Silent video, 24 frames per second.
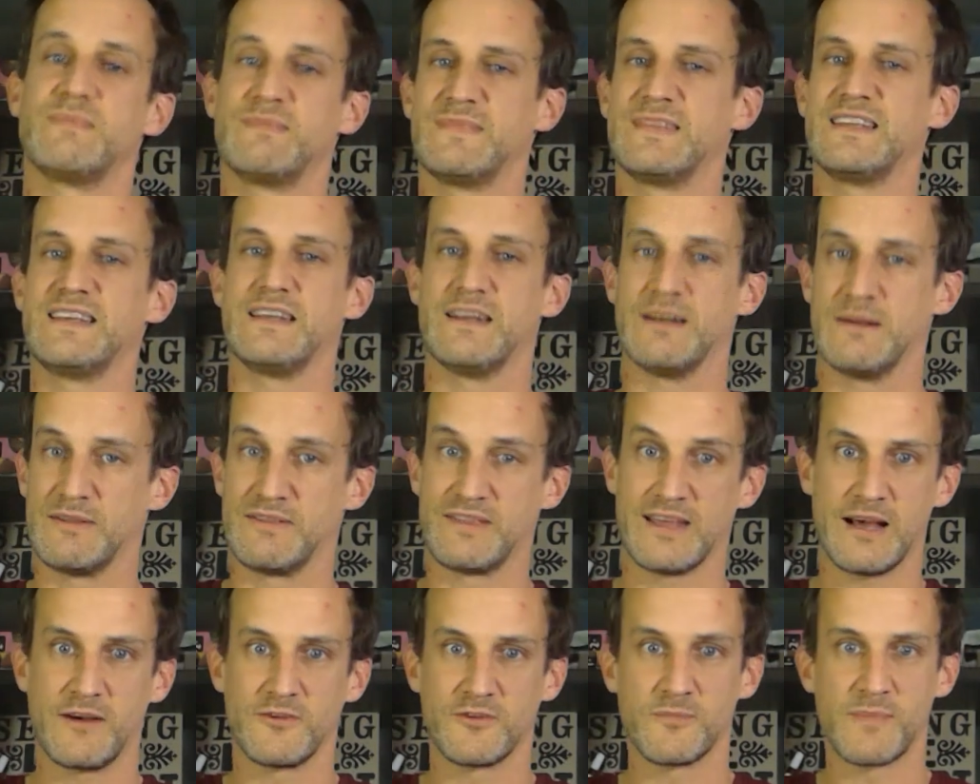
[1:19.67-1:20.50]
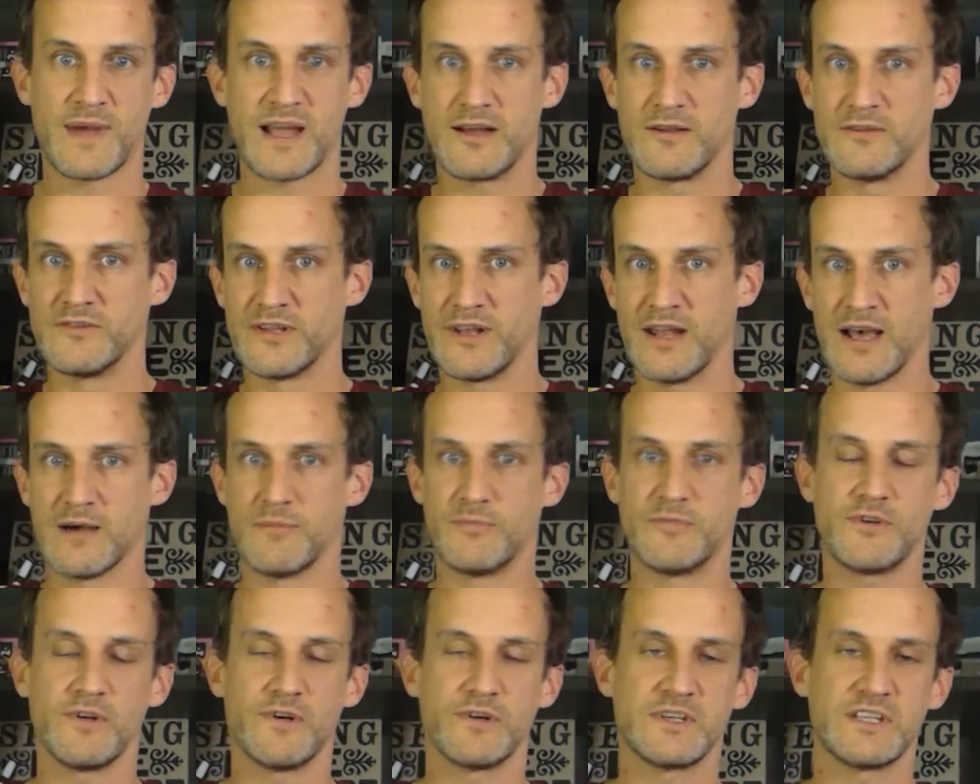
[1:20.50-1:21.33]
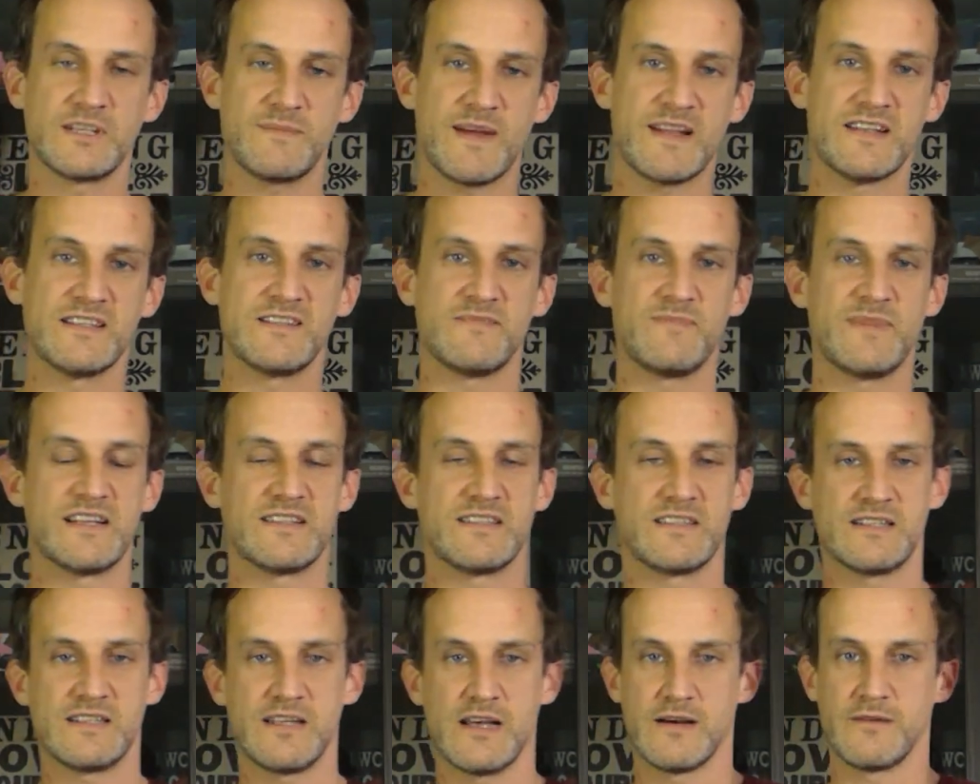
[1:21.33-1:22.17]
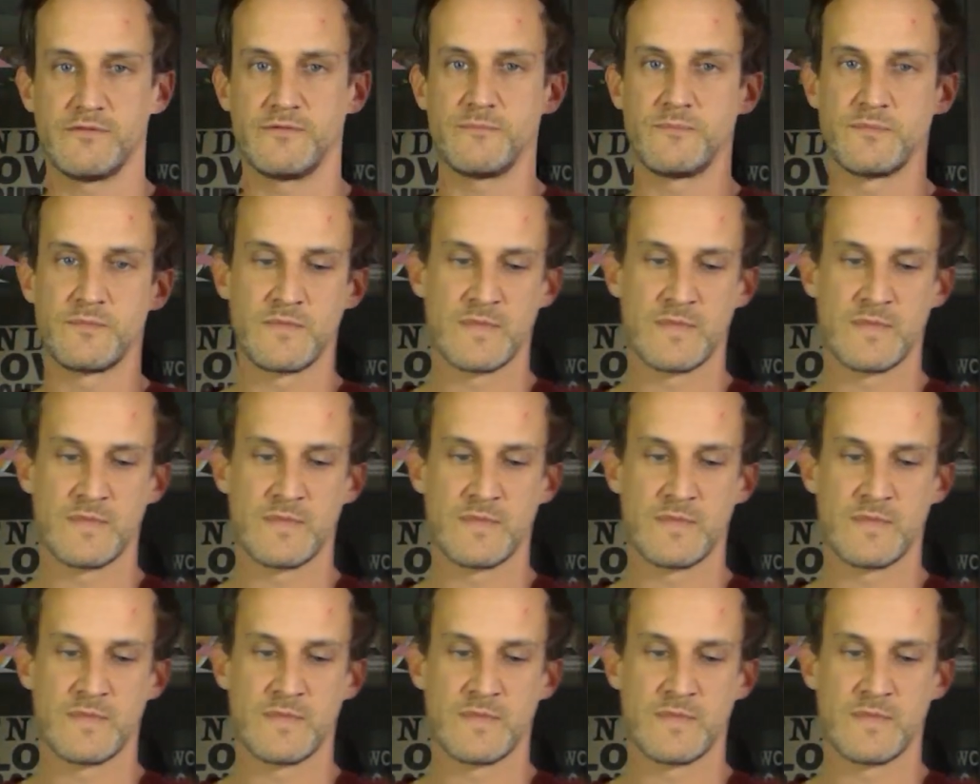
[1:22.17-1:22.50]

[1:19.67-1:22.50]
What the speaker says: £1,000 and up. So expensive bits of stuff.